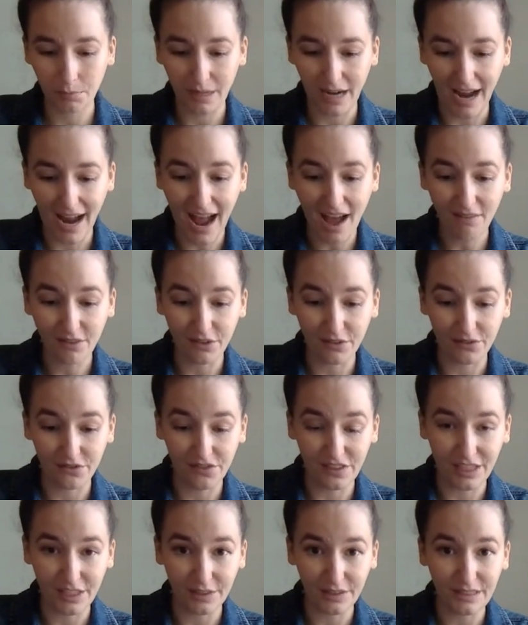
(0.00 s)
but I have a
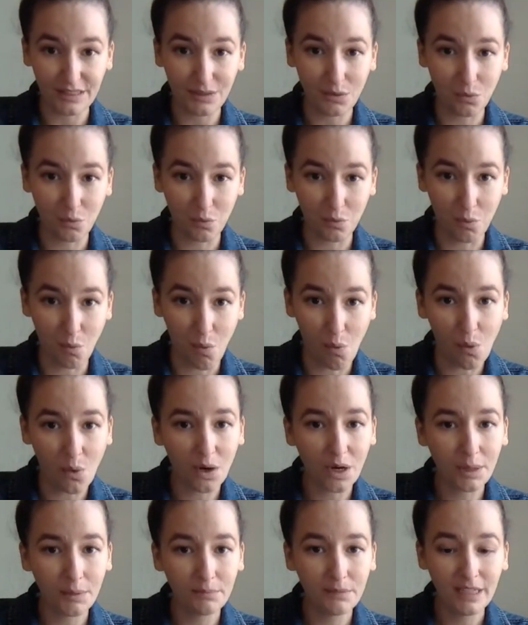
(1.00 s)
very
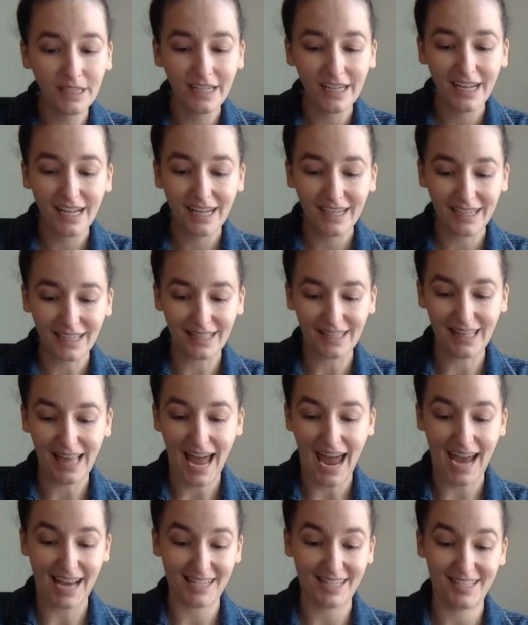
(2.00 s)
warm
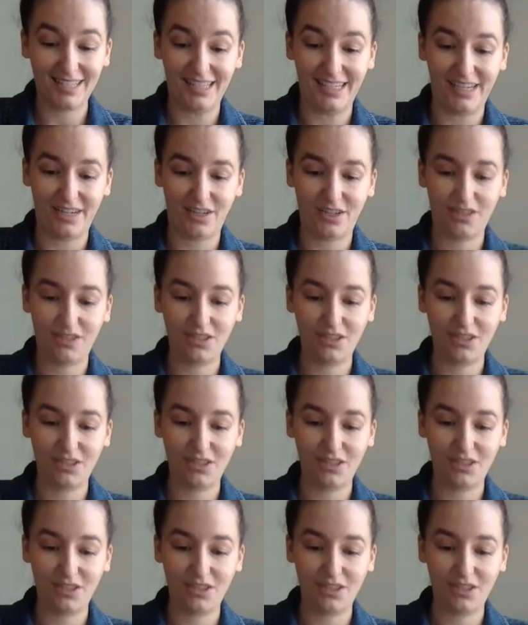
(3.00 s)
glass here.